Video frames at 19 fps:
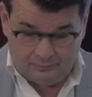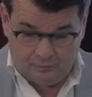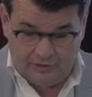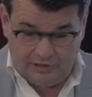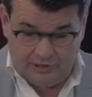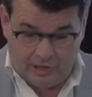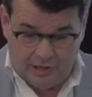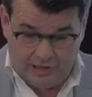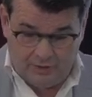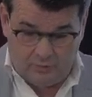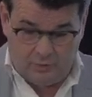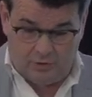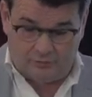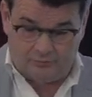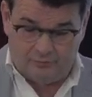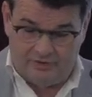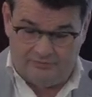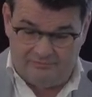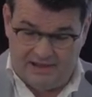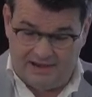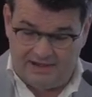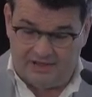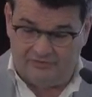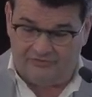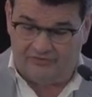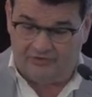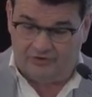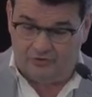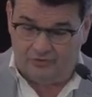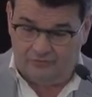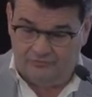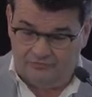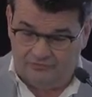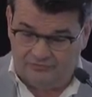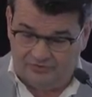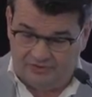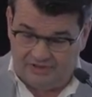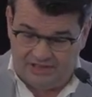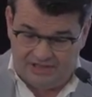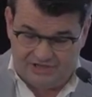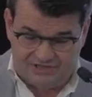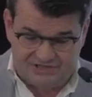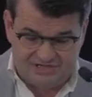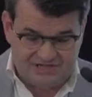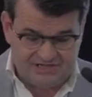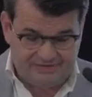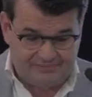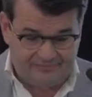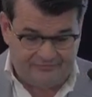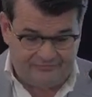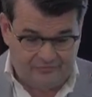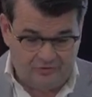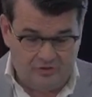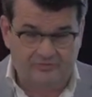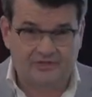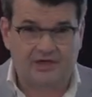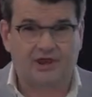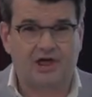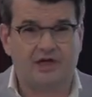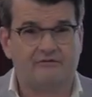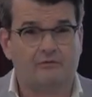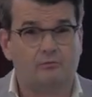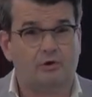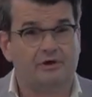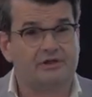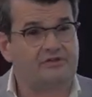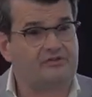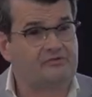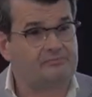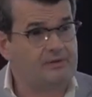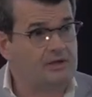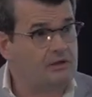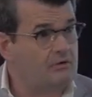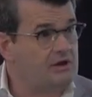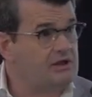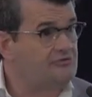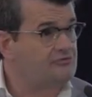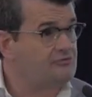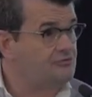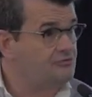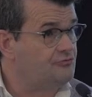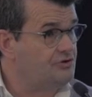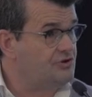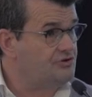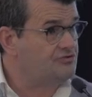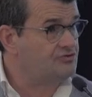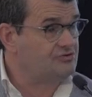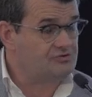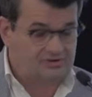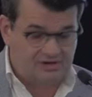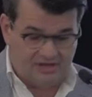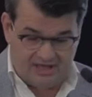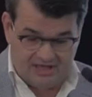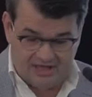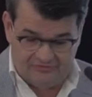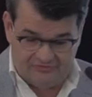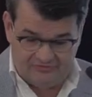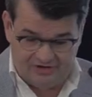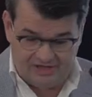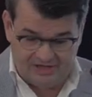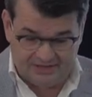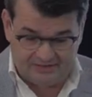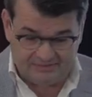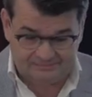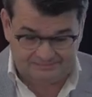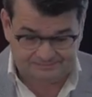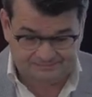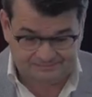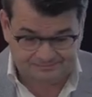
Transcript: We like what we've made ourselves and tend to prefer that over what experience and tradition hands down.